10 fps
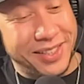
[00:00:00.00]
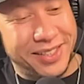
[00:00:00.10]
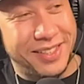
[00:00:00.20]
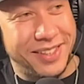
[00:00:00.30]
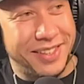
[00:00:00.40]

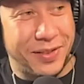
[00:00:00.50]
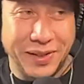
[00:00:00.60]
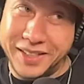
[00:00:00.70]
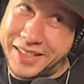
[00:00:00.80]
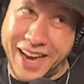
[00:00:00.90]
is yeah.
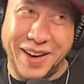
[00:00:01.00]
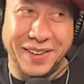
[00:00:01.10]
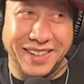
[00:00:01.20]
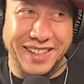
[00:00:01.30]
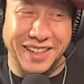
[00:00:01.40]
three is
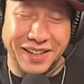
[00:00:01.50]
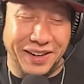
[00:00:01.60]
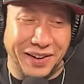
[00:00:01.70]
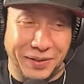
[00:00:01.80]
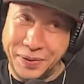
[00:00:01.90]
now.
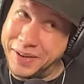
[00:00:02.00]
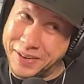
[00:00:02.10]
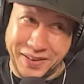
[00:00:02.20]
Are you in or you